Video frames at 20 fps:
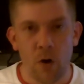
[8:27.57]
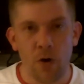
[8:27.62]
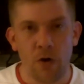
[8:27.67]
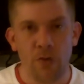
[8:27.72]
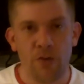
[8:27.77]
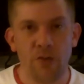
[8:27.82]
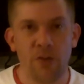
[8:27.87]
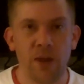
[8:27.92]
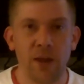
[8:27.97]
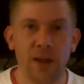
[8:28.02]

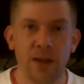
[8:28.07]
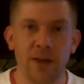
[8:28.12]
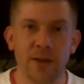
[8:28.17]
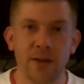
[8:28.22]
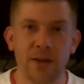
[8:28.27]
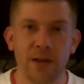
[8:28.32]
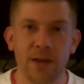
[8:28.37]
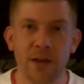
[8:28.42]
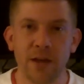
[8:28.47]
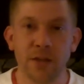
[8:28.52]
our
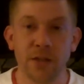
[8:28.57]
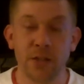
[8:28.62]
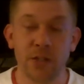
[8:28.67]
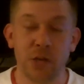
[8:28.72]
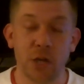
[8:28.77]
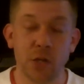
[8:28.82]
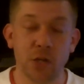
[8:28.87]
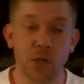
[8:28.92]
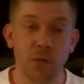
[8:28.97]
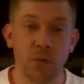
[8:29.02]
second
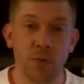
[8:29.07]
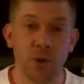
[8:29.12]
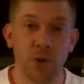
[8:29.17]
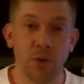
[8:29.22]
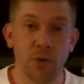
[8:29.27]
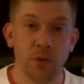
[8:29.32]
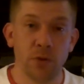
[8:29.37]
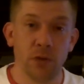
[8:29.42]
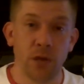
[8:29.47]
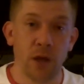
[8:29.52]
discussion
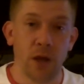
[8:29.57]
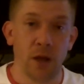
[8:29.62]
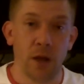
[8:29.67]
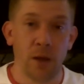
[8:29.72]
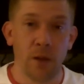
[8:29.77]
post.